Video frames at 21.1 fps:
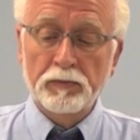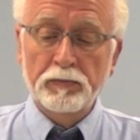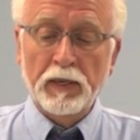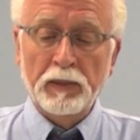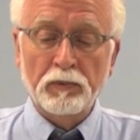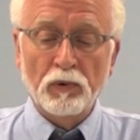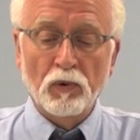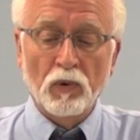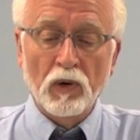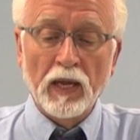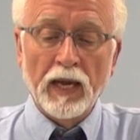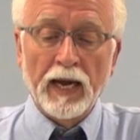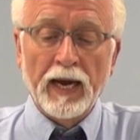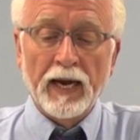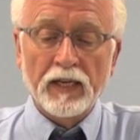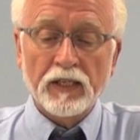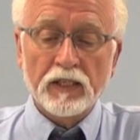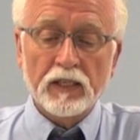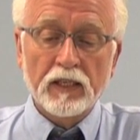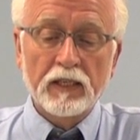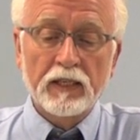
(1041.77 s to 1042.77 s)
people will
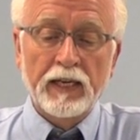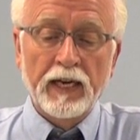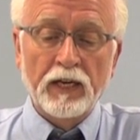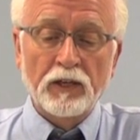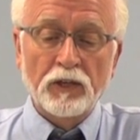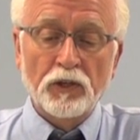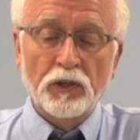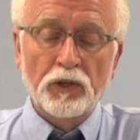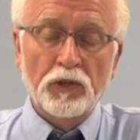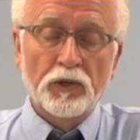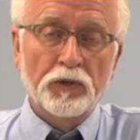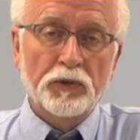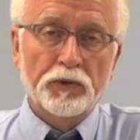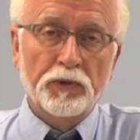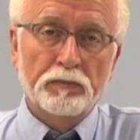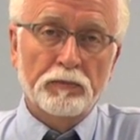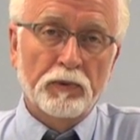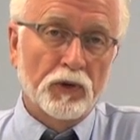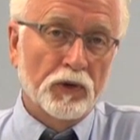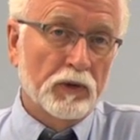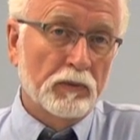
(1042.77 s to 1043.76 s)
ask, can you
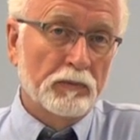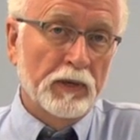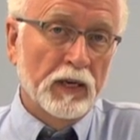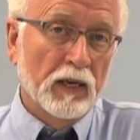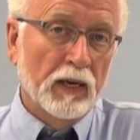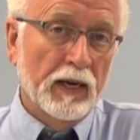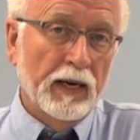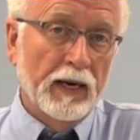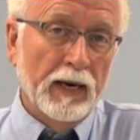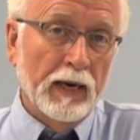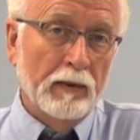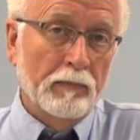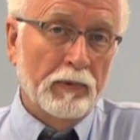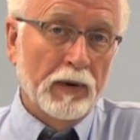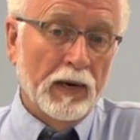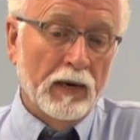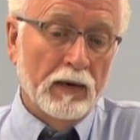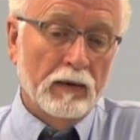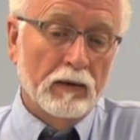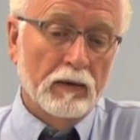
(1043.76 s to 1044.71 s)
use both milliamp